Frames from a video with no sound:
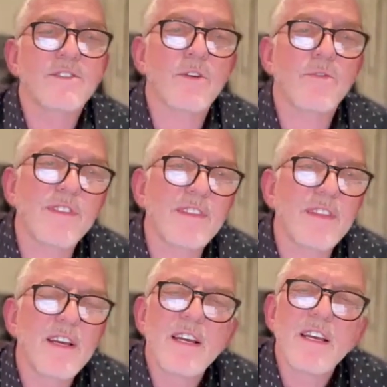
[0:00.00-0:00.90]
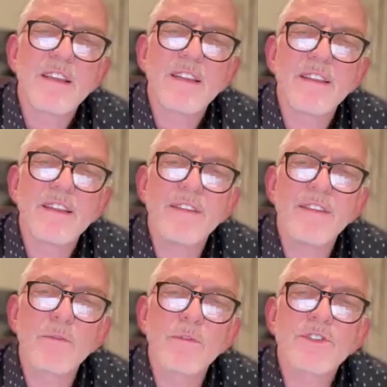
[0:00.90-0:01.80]
So
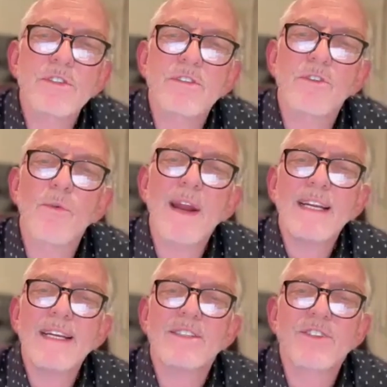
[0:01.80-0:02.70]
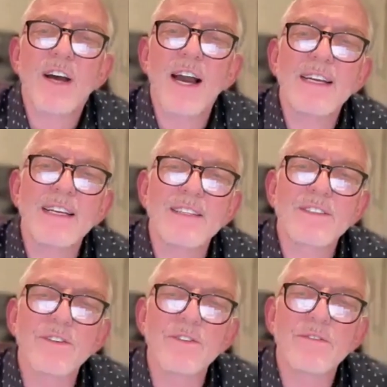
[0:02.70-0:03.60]
there was great insight
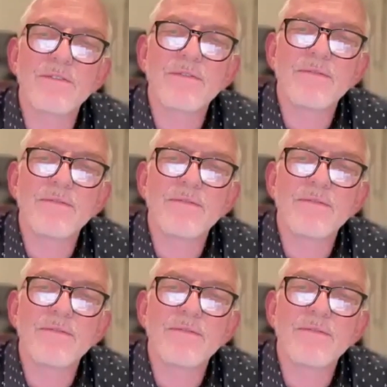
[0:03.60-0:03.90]
into